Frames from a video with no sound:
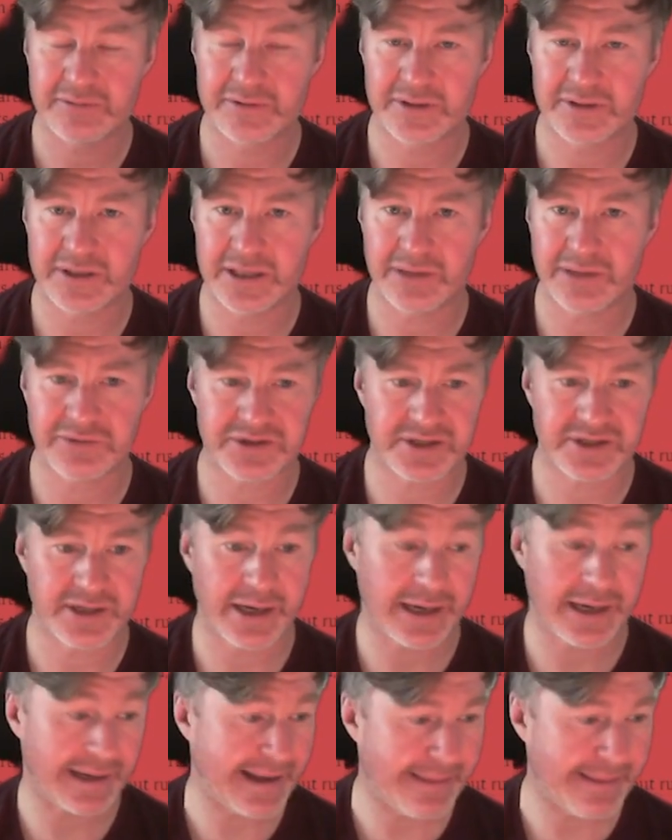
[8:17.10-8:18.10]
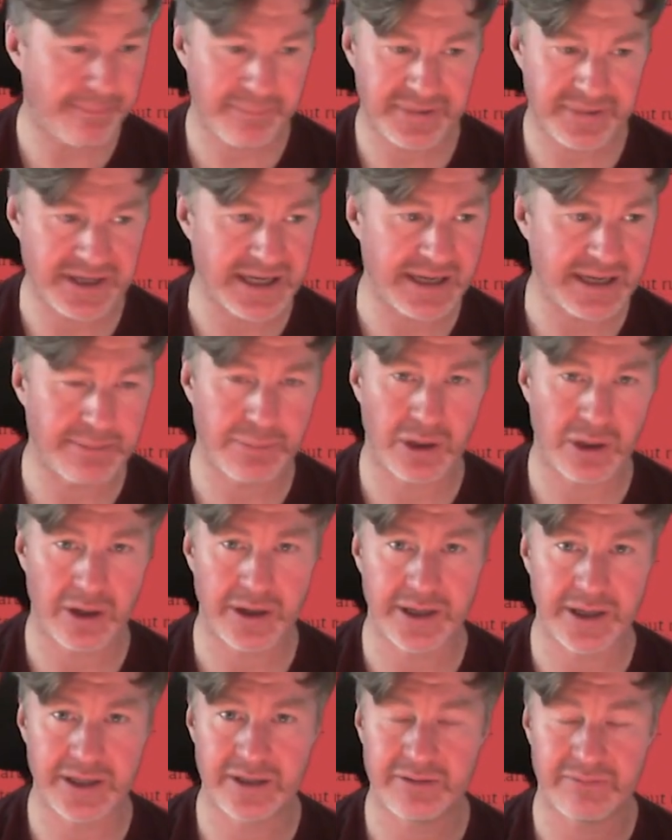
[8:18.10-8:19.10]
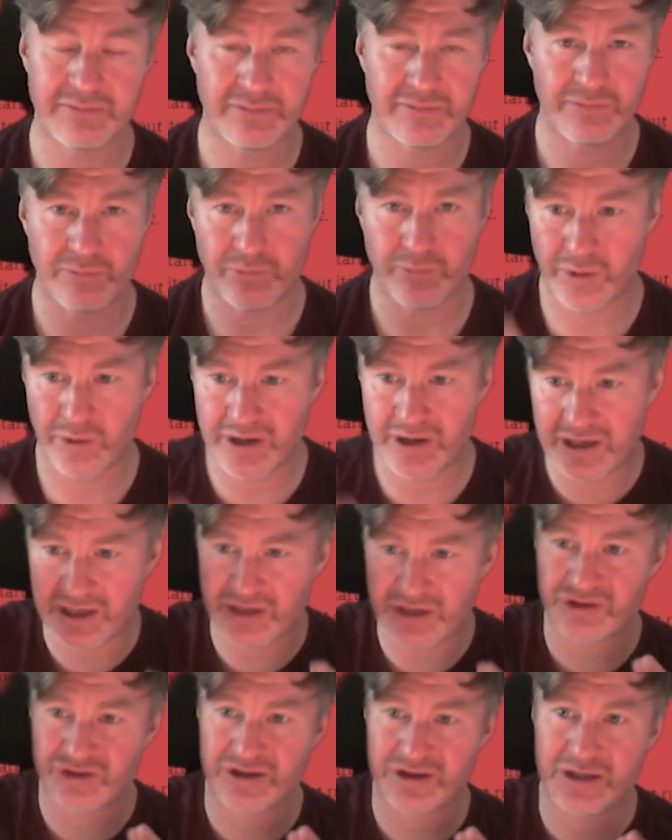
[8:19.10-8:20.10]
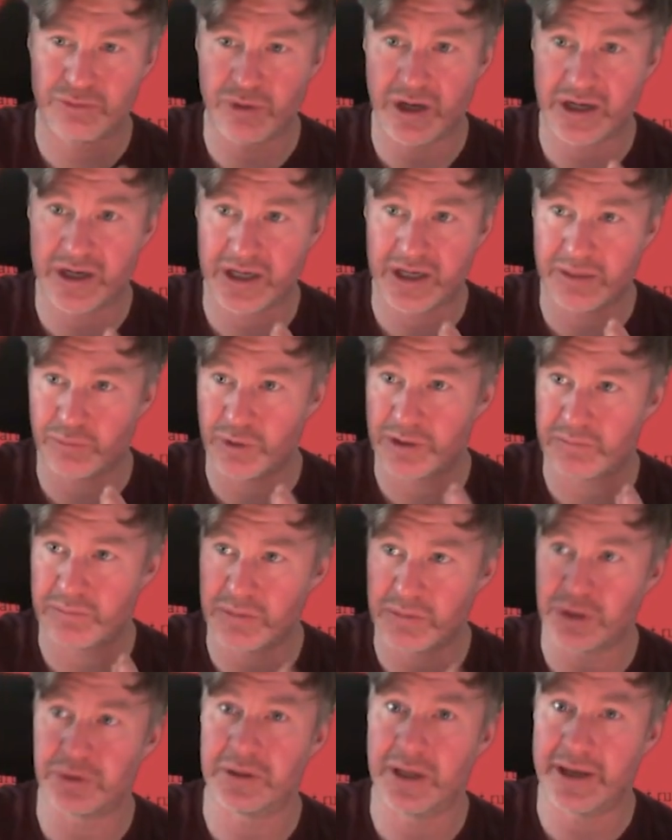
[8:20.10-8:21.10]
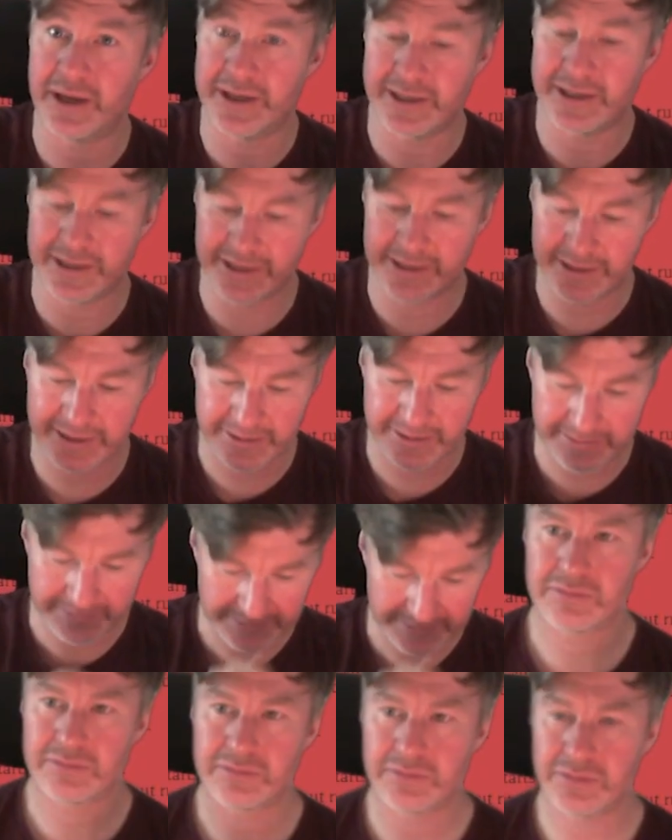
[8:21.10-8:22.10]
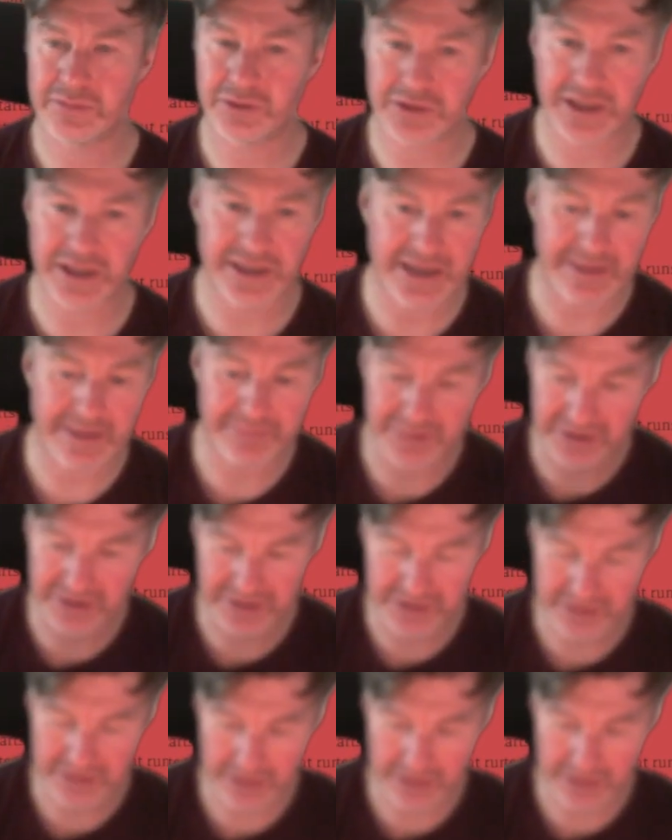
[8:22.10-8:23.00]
There isn't a lamp nearby. We're literally working with moonlight here. We're not getting ambient